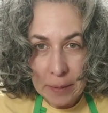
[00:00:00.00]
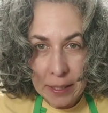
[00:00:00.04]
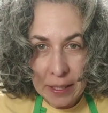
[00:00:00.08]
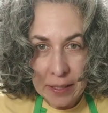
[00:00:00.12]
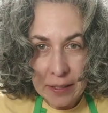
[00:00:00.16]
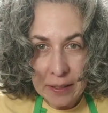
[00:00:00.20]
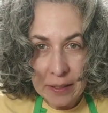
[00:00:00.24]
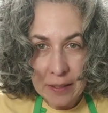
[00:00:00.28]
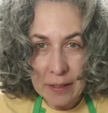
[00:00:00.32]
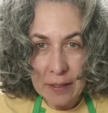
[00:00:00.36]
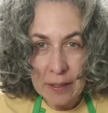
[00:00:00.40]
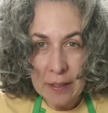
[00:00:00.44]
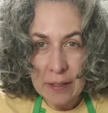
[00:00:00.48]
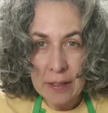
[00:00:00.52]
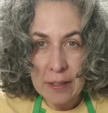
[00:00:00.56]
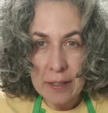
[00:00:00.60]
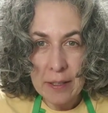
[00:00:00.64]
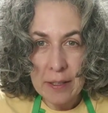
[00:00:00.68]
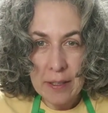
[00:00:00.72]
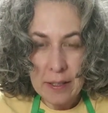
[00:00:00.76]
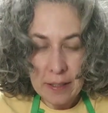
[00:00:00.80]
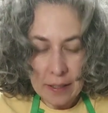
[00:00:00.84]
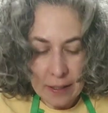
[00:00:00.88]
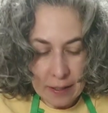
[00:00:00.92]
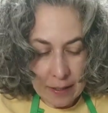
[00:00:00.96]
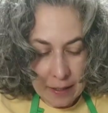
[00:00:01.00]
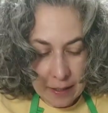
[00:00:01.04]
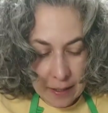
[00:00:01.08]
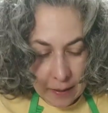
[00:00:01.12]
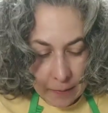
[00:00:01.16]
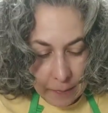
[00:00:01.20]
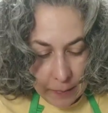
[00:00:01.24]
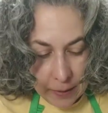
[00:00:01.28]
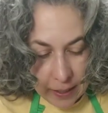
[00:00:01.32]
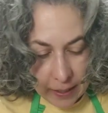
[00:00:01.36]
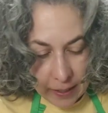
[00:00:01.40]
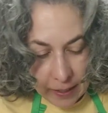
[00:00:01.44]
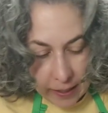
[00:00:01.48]
good as a
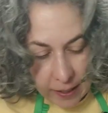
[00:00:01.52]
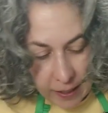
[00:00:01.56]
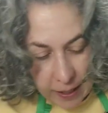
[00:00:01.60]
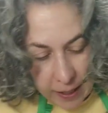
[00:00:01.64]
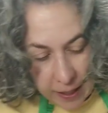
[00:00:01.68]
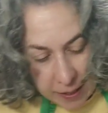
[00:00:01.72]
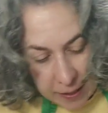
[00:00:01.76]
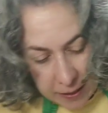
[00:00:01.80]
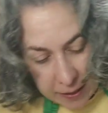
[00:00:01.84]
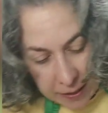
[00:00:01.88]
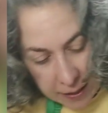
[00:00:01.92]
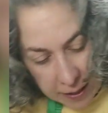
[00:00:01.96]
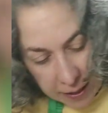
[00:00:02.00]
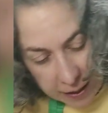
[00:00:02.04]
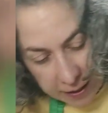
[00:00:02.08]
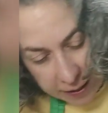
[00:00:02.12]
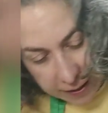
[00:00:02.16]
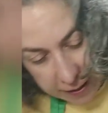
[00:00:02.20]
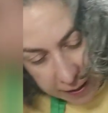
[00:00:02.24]
juicer, but look at that